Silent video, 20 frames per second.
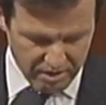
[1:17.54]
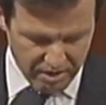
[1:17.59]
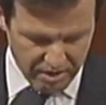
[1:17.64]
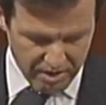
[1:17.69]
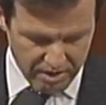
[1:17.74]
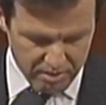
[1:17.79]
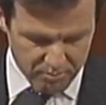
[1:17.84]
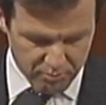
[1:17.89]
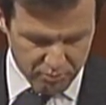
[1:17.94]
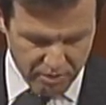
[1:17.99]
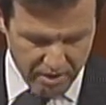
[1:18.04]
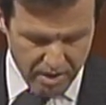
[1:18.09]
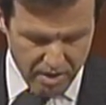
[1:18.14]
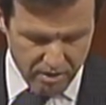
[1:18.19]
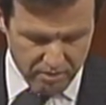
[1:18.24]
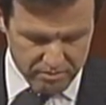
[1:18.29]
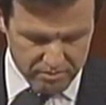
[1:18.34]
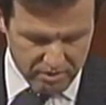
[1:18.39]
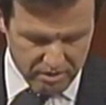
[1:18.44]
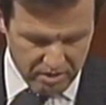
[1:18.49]
And I'm
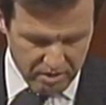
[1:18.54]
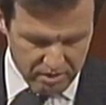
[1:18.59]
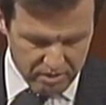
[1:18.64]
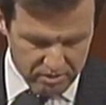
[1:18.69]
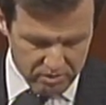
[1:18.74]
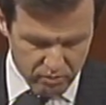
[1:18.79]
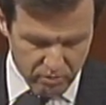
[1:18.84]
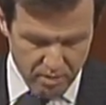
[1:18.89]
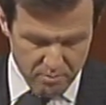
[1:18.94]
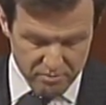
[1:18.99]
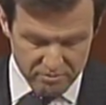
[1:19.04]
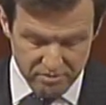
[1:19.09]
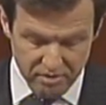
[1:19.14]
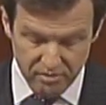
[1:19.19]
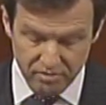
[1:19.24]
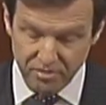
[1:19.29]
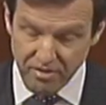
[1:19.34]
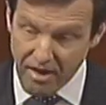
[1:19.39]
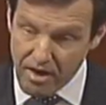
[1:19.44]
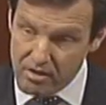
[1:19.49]
proud to
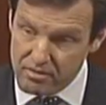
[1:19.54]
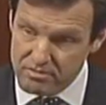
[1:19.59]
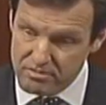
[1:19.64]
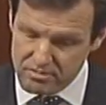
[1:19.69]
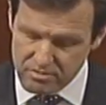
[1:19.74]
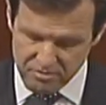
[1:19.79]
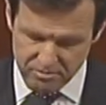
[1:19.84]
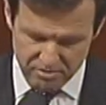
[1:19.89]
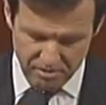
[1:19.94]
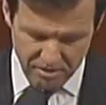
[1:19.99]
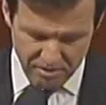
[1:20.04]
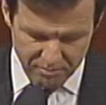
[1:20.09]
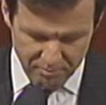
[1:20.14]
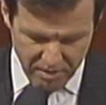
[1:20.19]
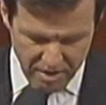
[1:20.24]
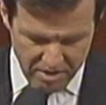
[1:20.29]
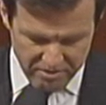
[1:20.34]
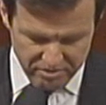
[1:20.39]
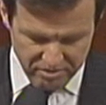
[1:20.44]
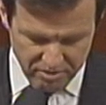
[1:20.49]
represent thousands of
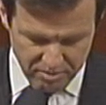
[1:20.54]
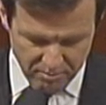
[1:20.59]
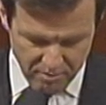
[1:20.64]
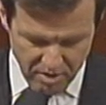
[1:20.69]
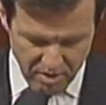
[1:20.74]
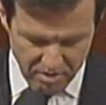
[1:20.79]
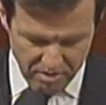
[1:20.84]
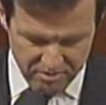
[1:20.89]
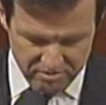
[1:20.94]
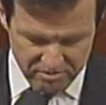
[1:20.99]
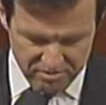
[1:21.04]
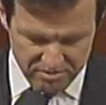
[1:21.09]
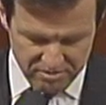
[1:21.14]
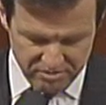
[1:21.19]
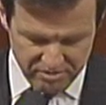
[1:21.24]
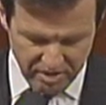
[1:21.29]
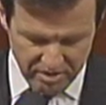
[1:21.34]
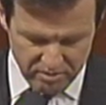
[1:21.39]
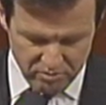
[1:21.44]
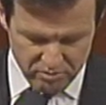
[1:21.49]
Bosnian Americans in the
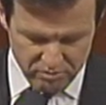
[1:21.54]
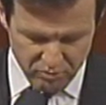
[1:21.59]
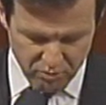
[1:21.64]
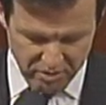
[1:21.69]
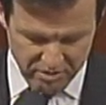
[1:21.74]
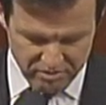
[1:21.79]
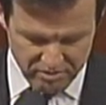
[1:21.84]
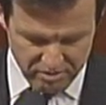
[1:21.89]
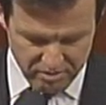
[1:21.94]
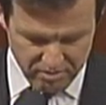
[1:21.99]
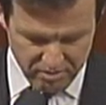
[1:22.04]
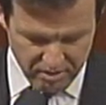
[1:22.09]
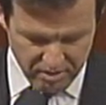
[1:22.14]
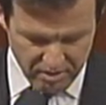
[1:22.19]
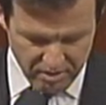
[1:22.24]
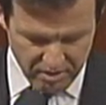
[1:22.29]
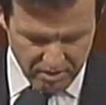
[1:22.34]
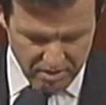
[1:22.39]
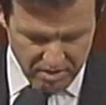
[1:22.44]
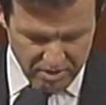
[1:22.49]
St. Louis region.
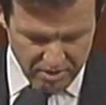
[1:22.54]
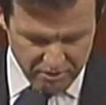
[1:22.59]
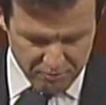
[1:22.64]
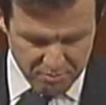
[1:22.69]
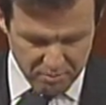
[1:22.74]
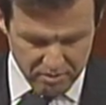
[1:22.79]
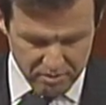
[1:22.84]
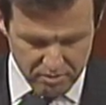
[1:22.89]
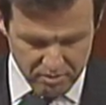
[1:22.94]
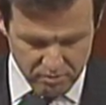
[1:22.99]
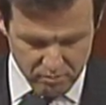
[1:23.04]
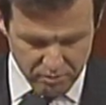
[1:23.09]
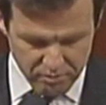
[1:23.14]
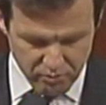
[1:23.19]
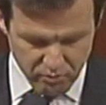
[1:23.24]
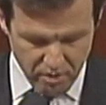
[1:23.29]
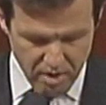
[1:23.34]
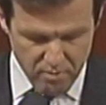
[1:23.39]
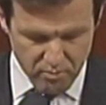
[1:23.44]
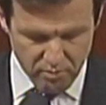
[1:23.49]
It's been with
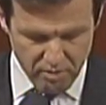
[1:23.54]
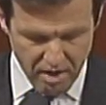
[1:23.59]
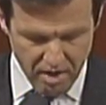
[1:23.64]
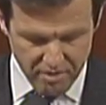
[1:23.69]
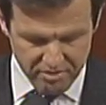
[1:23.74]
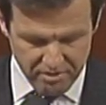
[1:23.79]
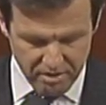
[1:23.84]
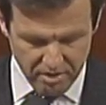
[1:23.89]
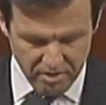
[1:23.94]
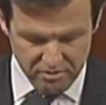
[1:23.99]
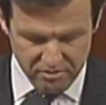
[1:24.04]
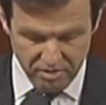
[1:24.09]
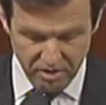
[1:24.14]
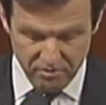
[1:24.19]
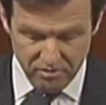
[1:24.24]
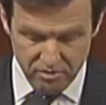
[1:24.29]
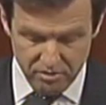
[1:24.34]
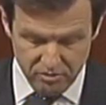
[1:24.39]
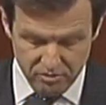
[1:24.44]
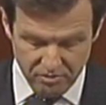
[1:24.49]
great pride that I
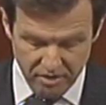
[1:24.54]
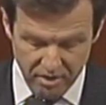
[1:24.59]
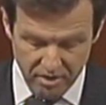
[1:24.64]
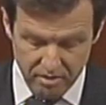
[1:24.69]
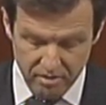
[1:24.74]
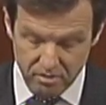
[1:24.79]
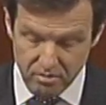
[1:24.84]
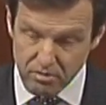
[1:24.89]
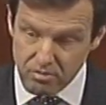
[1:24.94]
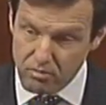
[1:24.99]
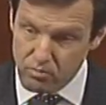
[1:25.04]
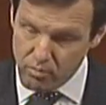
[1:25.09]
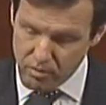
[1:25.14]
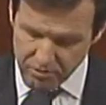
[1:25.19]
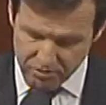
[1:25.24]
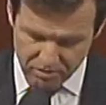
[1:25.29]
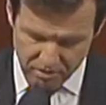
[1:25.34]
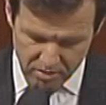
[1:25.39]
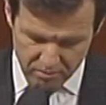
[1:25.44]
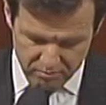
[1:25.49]
continue to stand
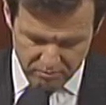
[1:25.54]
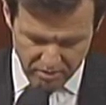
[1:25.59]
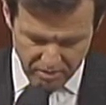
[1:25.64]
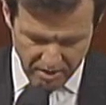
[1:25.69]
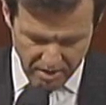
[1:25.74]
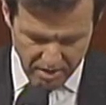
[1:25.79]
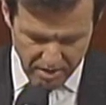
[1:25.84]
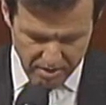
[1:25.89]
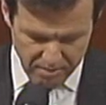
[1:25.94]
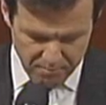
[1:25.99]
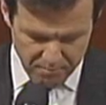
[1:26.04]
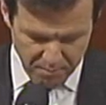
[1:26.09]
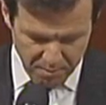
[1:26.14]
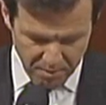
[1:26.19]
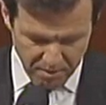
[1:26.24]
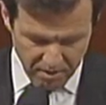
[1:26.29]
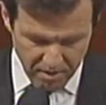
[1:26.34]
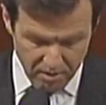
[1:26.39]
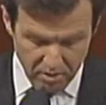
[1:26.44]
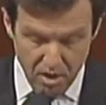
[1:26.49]
with them today
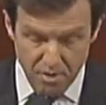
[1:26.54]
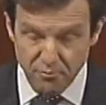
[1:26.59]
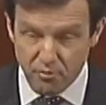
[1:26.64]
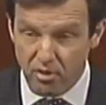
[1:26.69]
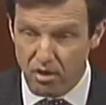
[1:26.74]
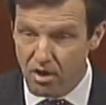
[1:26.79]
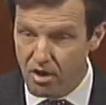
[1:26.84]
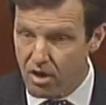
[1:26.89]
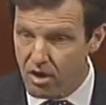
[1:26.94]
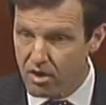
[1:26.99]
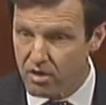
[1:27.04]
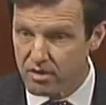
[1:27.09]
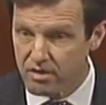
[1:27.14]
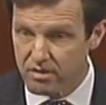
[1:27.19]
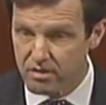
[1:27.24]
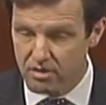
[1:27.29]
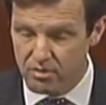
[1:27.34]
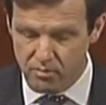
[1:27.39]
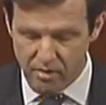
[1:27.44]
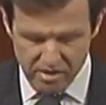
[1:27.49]
and offer a hearty
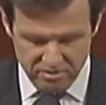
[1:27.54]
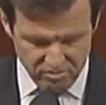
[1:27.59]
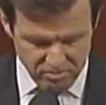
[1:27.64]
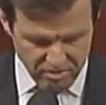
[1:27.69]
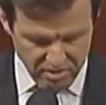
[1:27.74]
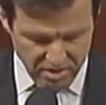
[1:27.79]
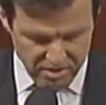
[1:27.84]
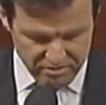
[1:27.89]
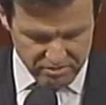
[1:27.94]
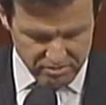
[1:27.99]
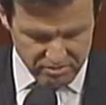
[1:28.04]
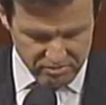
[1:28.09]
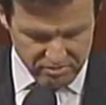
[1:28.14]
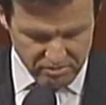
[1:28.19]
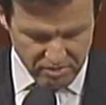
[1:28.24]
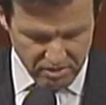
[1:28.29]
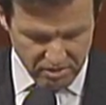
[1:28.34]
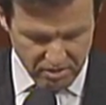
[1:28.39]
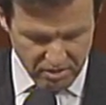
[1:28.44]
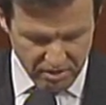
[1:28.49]
congratulations
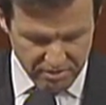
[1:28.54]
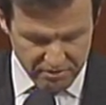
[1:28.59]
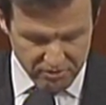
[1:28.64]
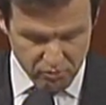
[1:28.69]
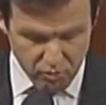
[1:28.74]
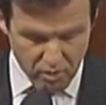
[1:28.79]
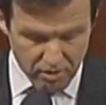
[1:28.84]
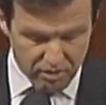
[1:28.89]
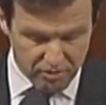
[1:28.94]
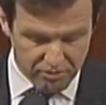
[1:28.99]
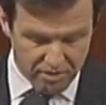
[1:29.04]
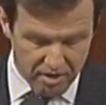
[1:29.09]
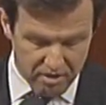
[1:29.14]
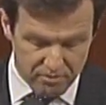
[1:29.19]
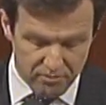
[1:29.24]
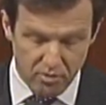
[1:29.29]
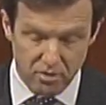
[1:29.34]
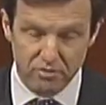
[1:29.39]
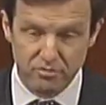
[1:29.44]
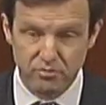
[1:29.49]
on the 20th
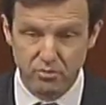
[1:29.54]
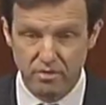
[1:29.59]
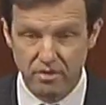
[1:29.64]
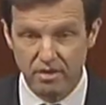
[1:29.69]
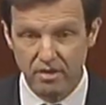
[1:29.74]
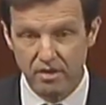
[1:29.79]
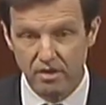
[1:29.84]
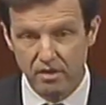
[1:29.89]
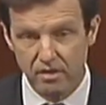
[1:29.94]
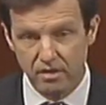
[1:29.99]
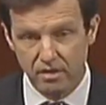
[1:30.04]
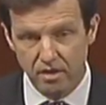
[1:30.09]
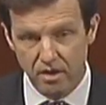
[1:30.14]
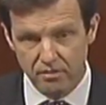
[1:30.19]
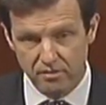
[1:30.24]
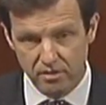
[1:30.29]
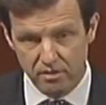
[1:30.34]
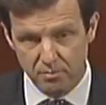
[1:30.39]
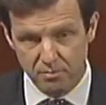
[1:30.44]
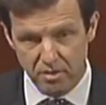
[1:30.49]
anniversary
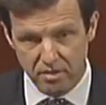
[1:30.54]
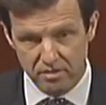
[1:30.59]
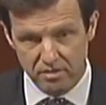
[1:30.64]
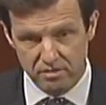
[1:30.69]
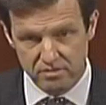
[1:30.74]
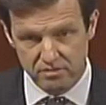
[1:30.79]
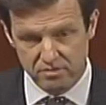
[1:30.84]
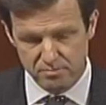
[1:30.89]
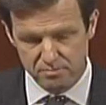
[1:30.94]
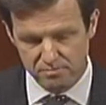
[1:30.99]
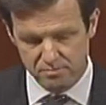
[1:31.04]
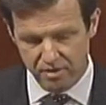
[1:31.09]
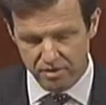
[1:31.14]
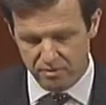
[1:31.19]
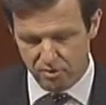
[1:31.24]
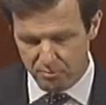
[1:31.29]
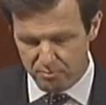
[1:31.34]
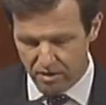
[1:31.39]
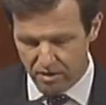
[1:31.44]
of independence. I yield